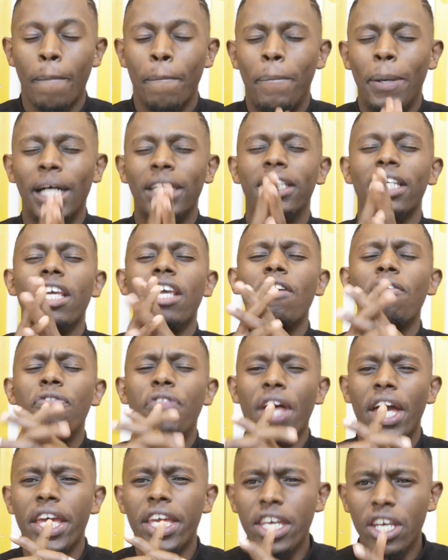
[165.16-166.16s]
But if
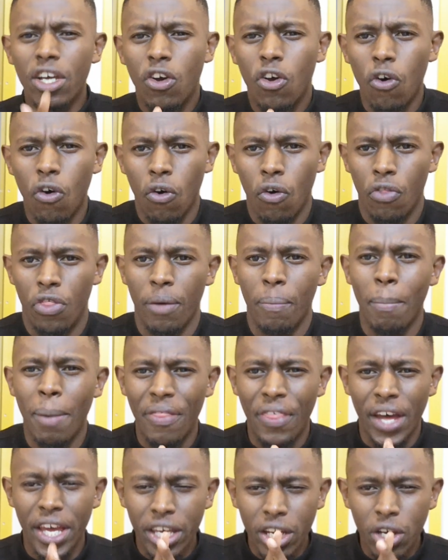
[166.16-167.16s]
the
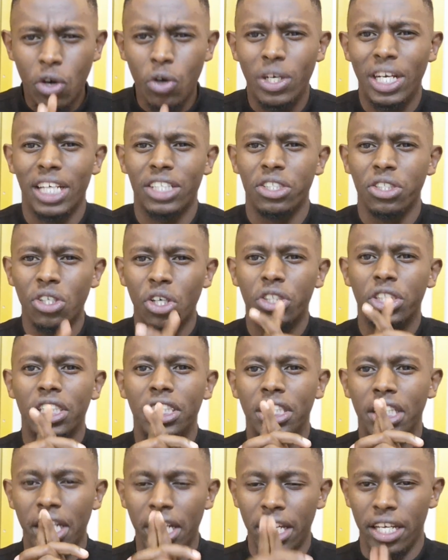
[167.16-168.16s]
mother eagle does
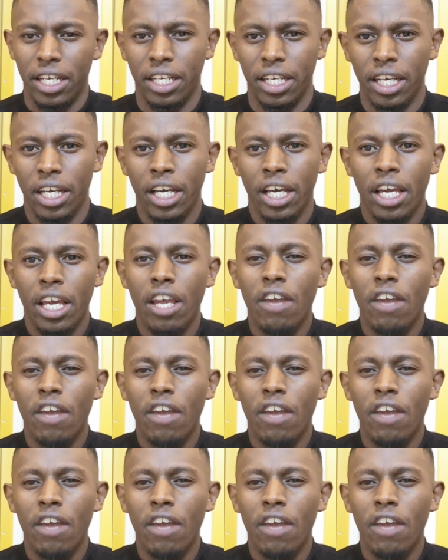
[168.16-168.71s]
not train,